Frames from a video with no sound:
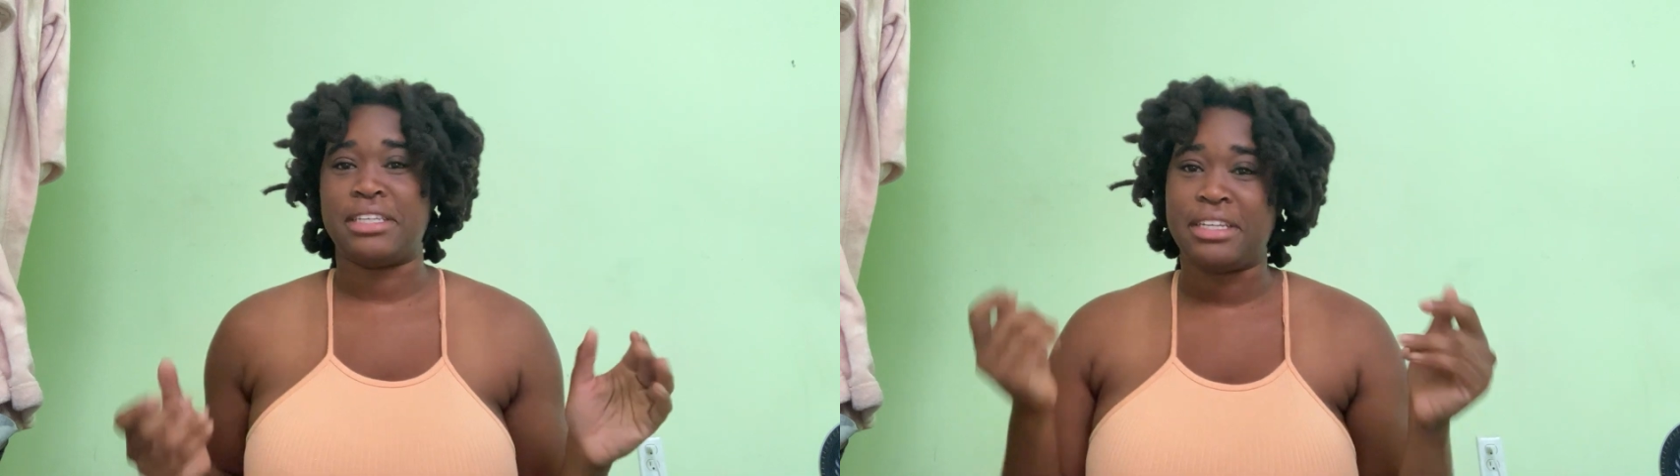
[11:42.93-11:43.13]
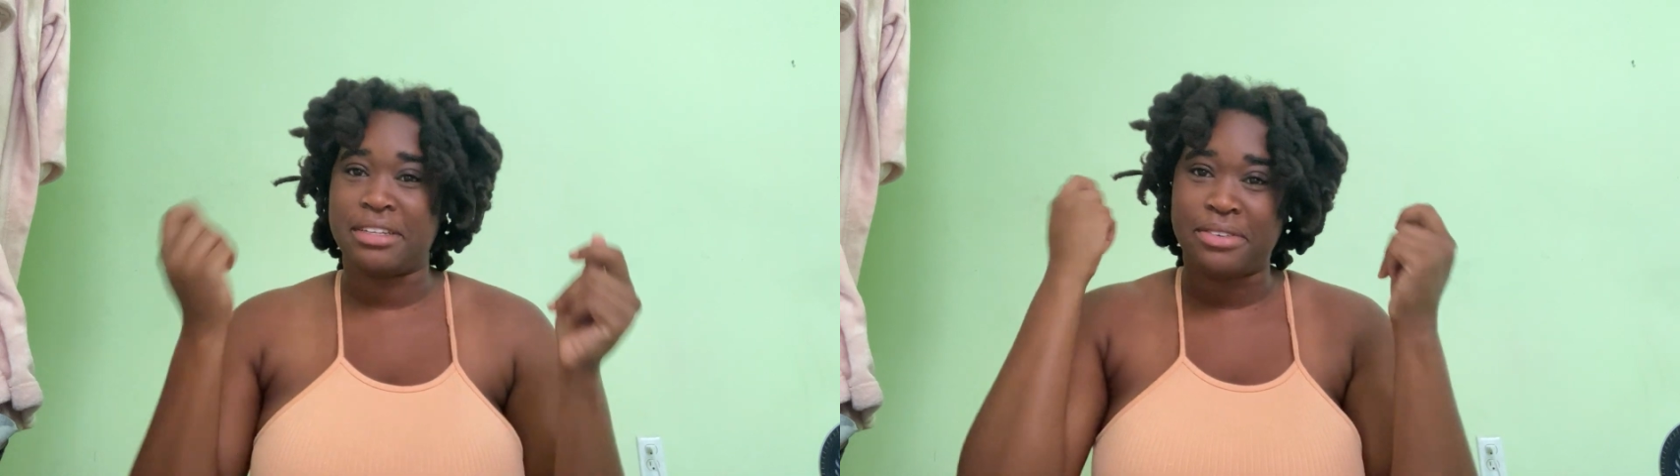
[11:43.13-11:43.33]

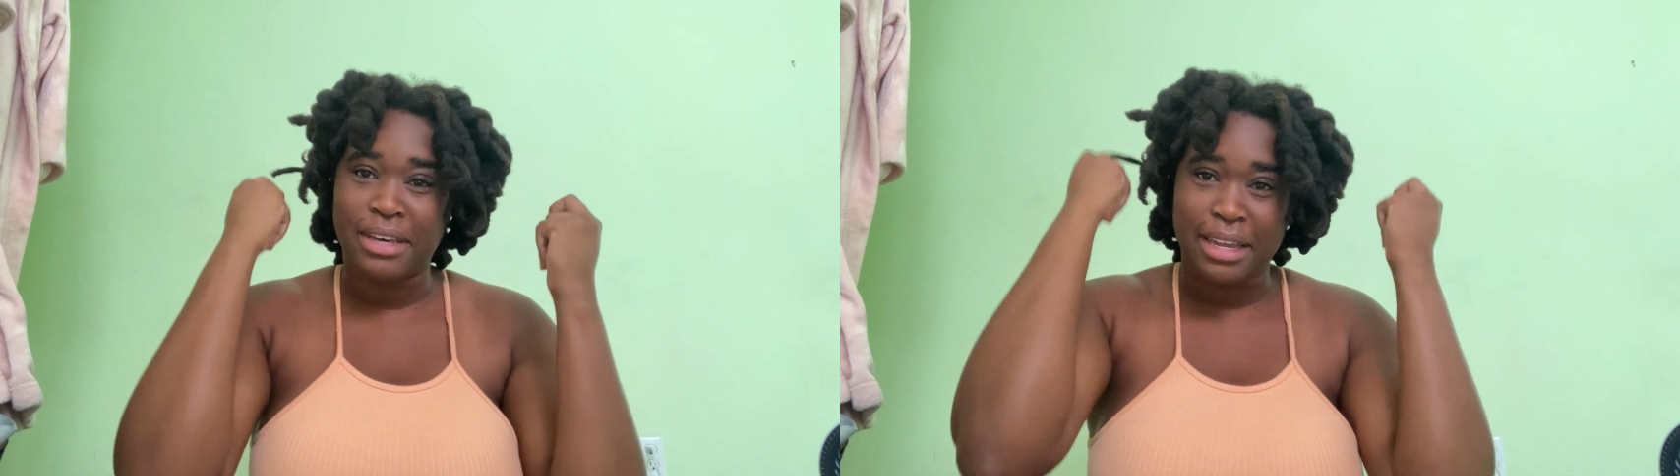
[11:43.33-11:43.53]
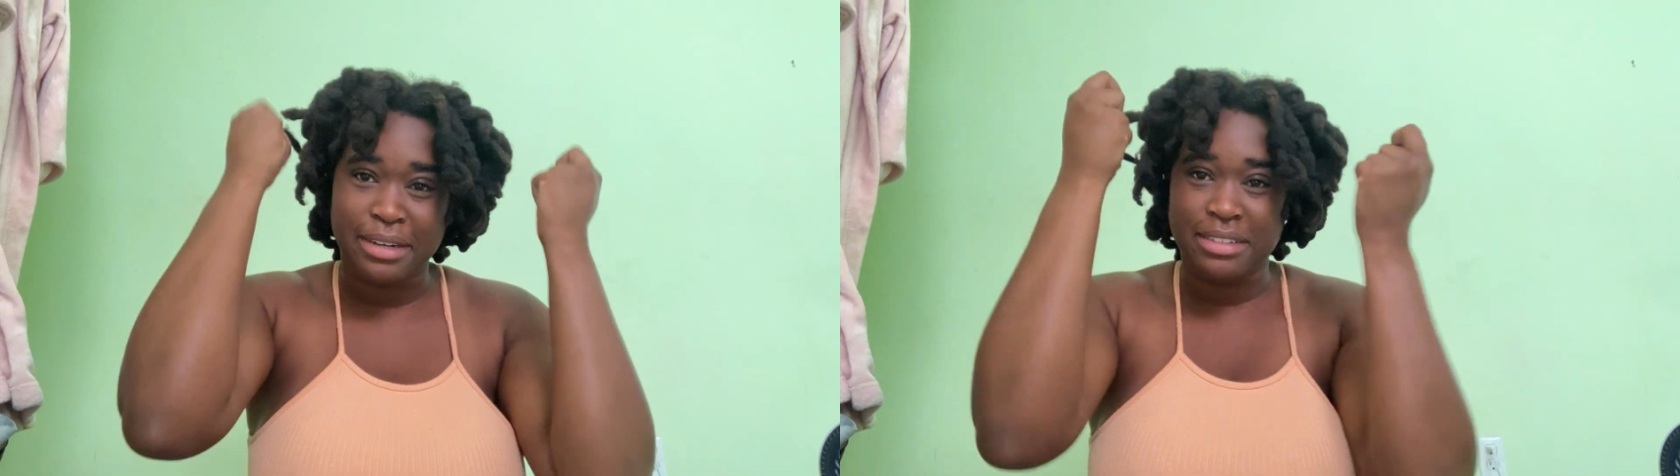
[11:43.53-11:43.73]
and then we
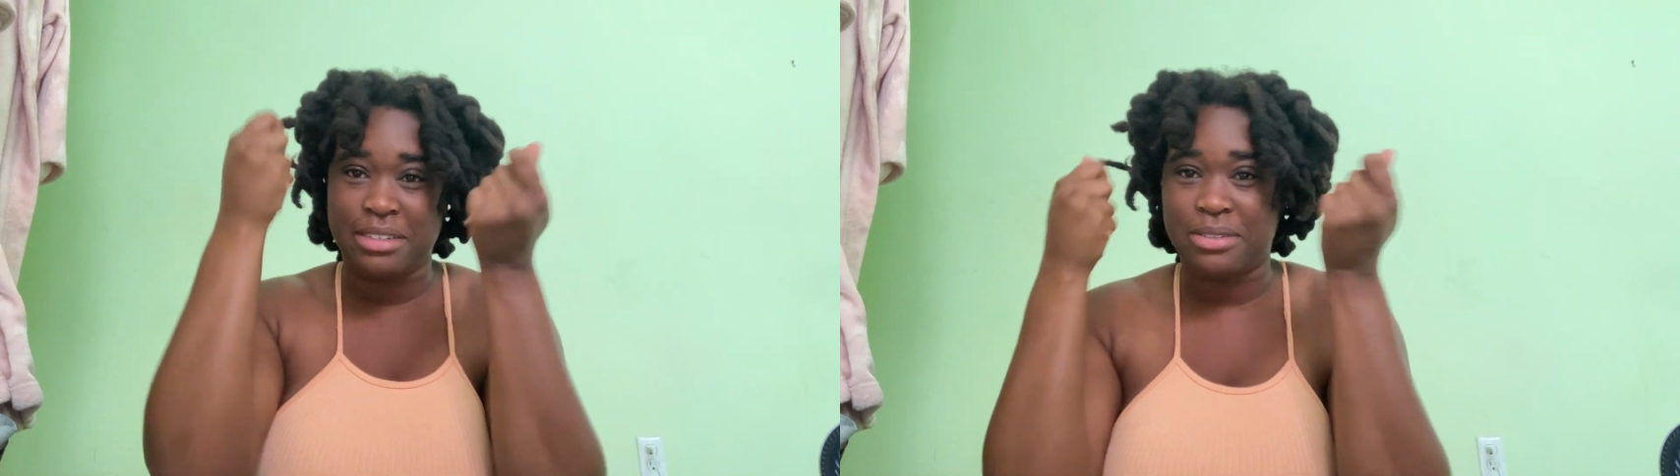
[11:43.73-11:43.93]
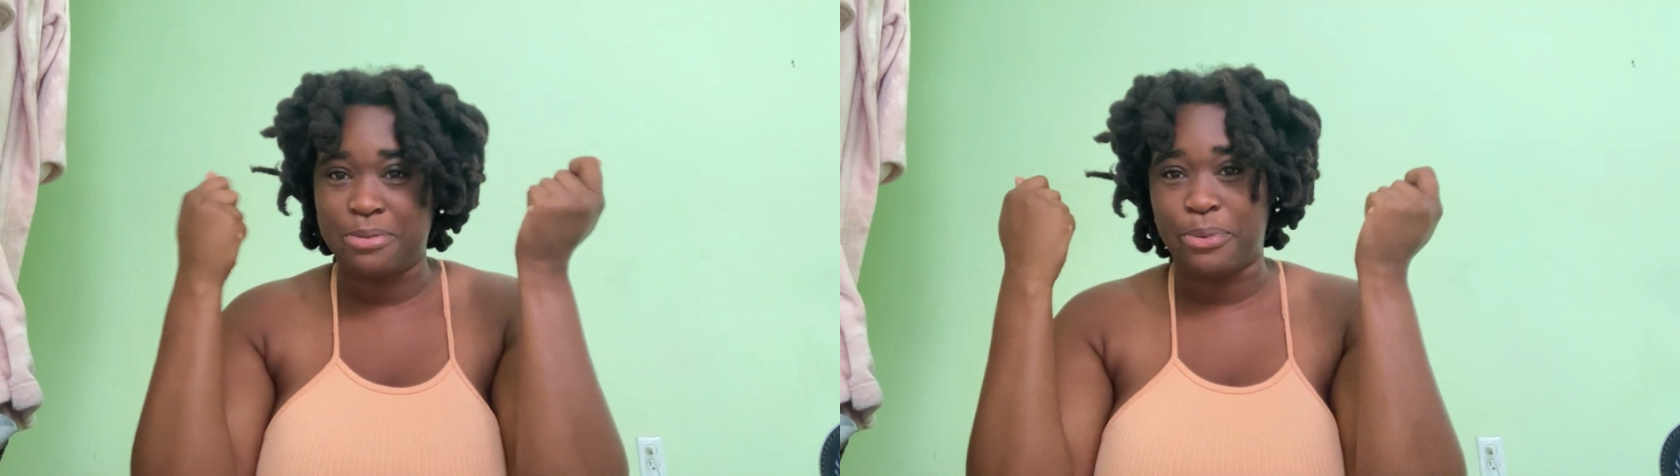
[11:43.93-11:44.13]
had to
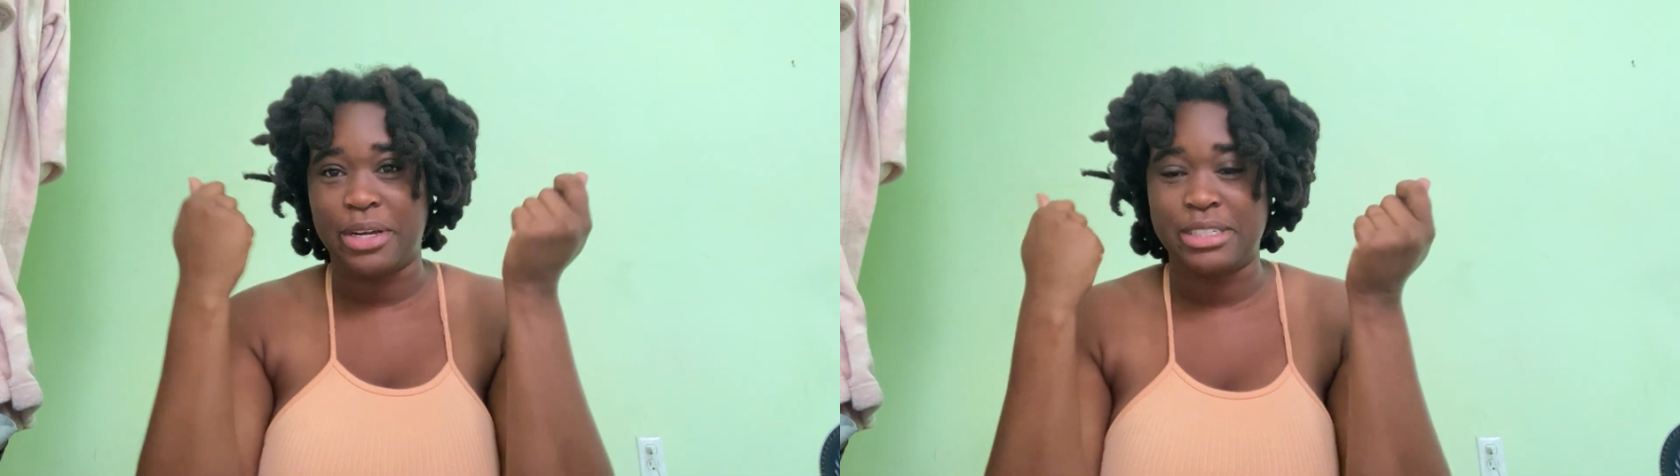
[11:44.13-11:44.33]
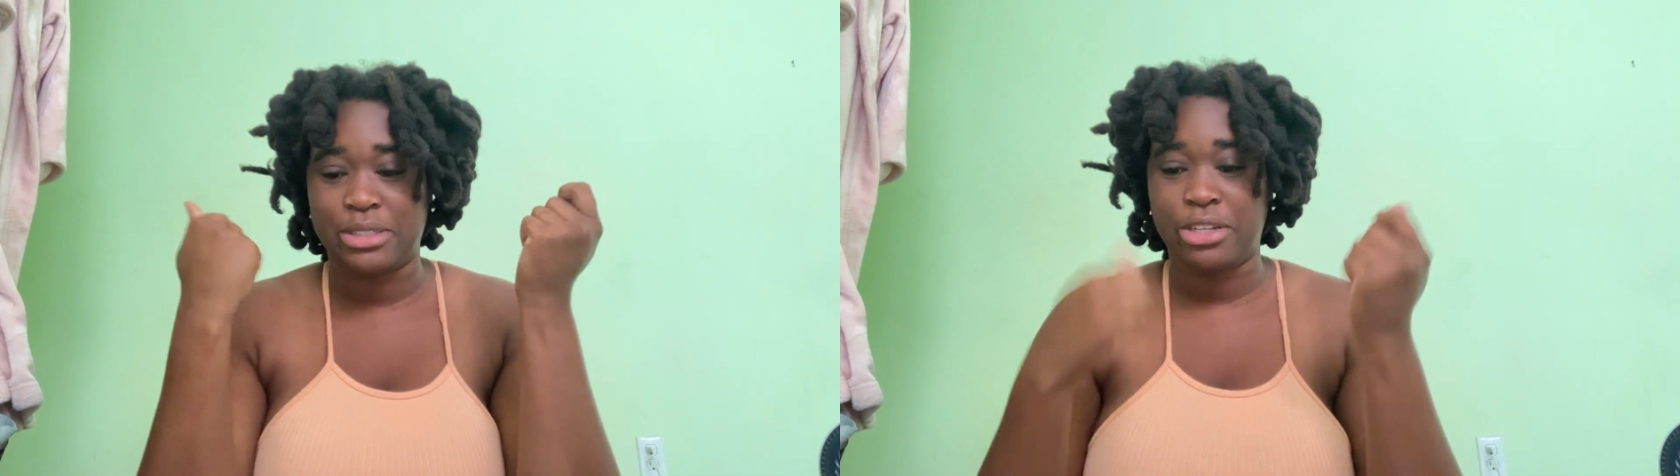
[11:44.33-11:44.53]
just wear this